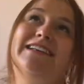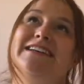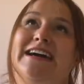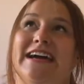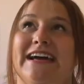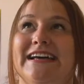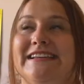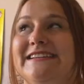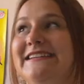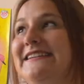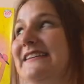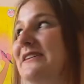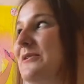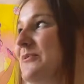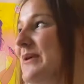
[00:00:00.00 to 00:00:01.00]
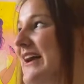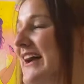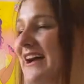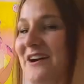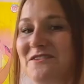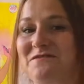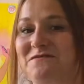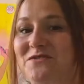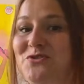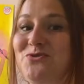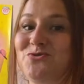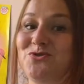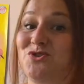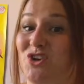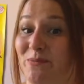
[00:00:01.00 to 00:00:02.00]
hand, we have
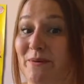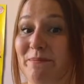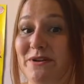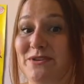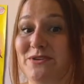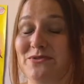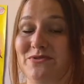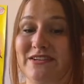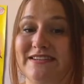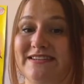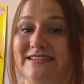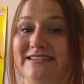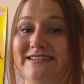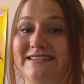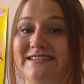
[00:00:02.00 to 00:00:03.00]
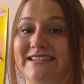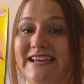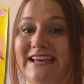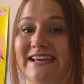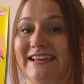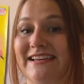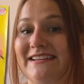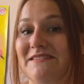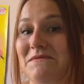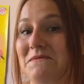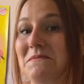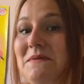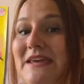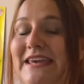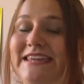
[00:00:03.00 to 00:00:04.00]
new job opportunities
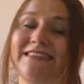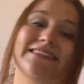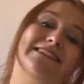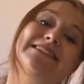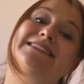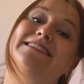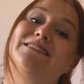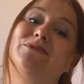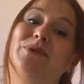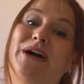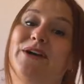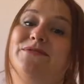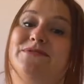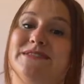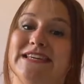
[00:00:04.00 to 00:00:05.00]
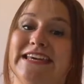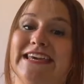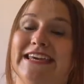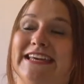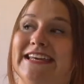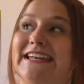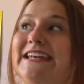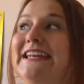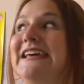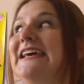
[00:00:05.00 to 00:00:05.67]
and interesting way of thinking.